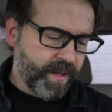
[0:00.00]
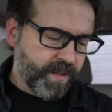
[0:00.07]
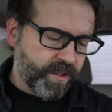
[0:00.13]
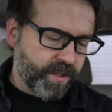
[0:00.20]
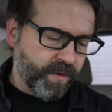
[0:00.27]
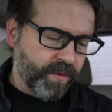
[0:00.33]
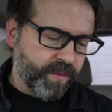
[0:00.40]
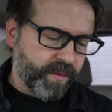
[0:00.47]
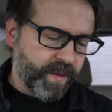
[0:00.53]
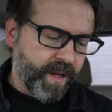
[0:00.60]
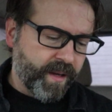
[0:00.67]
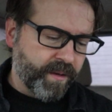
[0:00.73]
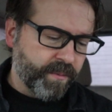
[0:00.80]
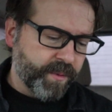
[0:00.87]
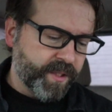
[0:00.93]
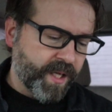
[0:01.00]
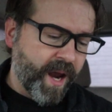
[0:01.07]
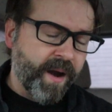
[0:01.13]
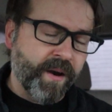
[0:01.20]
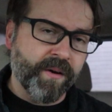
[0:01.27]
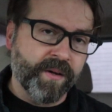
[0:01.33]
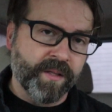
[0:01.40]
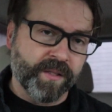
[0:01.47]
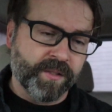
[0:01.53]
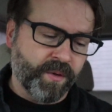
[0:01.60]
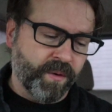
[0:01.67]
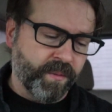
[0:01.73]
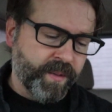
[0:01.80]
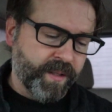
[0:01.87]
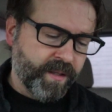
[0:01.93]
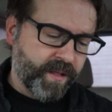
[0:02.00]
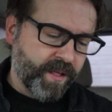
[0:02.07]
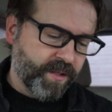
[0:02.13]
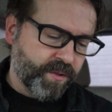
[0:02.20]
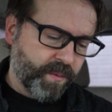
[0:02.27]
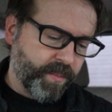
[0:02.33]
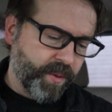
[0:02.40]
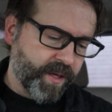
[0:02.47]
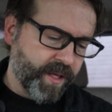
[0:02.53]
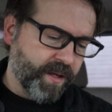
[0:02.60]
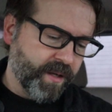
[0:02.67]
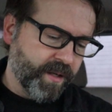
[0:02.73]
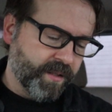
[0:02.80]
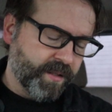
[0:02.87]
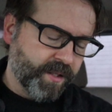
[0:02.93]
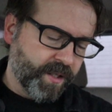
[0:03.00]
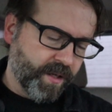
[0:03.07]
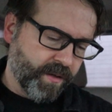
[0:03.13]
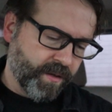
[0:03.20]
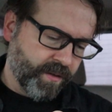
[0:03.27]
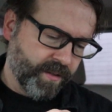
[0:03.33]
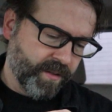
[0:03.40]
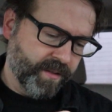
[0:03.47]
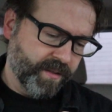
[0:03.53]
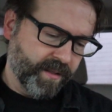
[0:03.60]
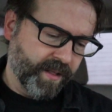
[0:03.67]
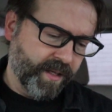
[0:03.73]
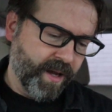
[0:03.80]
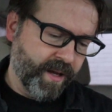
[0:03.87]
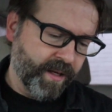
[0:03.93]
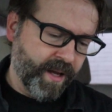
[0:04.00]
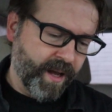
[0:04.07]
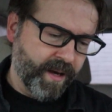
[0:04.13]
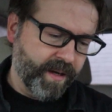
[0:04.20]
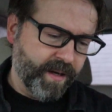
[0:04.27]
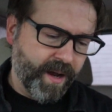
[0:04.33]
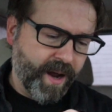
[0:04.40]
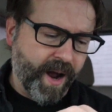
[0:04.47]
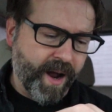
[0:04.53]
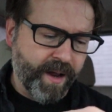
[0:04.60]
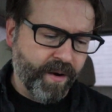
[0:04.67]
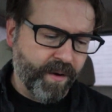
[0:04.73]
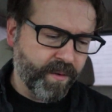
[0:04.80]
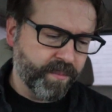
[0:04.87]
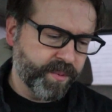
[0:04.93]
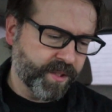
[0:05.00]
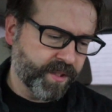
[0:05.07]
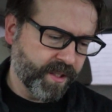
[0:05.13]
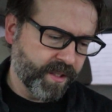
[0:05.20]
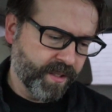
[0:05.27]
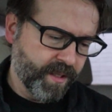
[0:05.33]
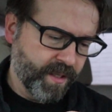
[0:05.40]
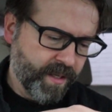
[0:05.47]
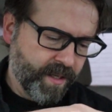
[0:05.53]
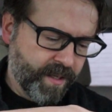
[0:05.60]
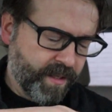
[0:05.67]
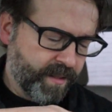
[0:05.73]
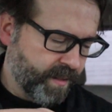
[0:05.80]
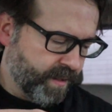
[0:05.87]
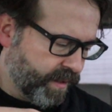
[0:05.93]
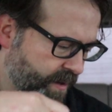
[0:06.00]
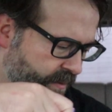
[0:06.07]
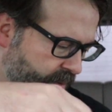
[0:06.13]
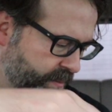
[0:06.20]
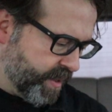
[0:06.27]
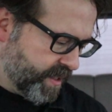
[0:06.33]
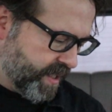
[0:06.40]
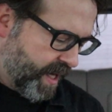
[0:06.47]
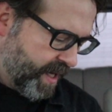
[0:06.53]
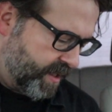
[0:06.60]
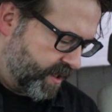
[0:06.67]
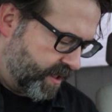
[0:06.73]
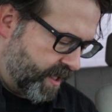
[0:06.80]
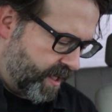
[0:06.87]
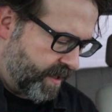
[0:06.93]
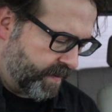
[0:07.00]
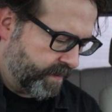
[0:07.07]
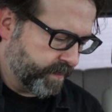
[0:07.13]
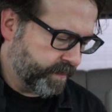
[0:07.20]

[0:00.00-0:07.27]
So it was Aaron that told me that these were pretty good, so I kind of got high hopes that they will be tasty.